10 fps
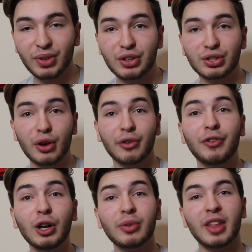So
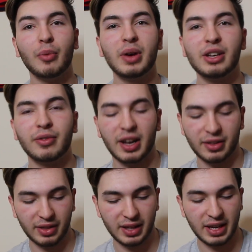following that week of
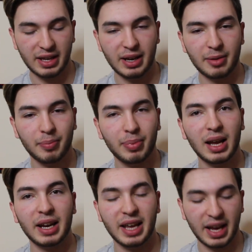like the
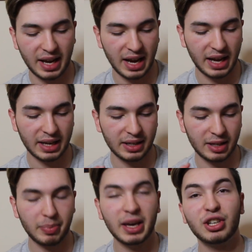planning and
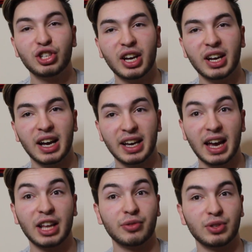the pitching and
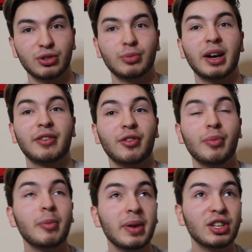getting the result back
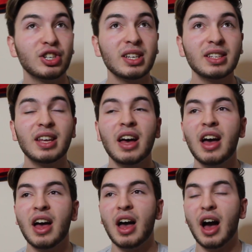from the pitches,
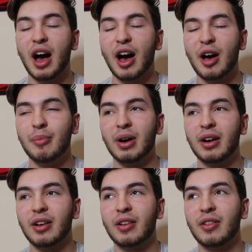
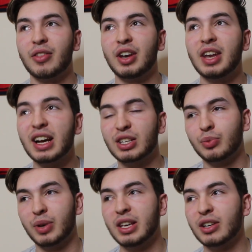the
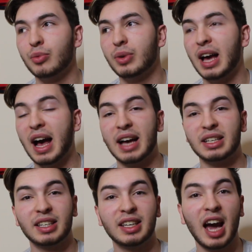next week we
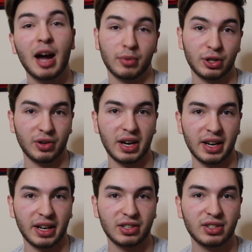had camera
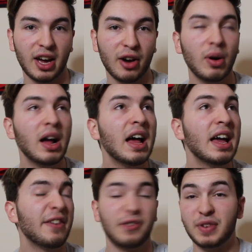training. So
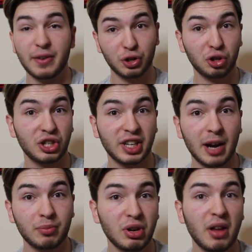if you've never touched a
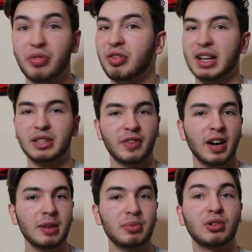camera, that's
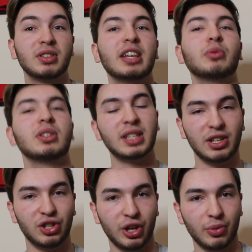fine, because they will
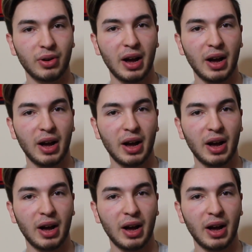teach you.